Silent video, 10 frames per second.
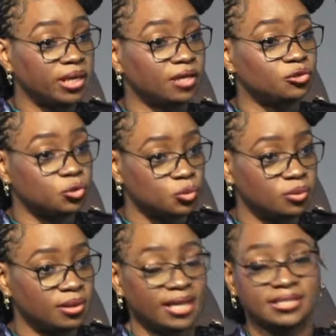can
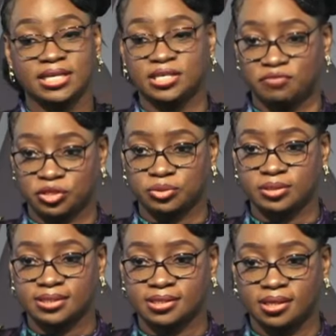do as
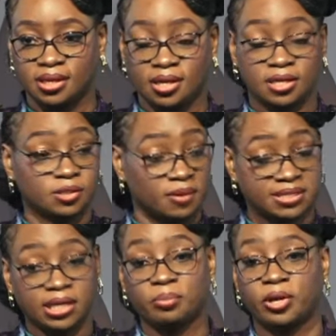individuals. And so I
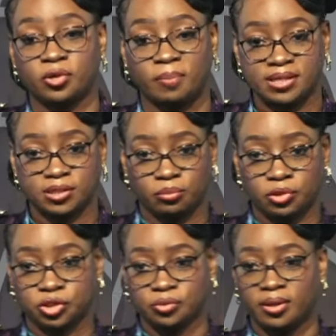celebrate you, Pastor
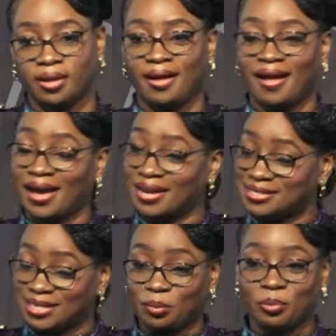Oju, and I
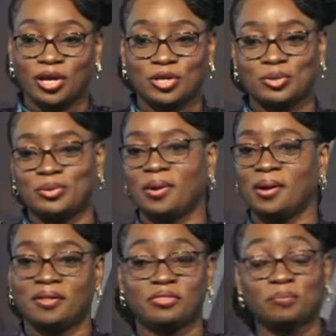celebrate you, the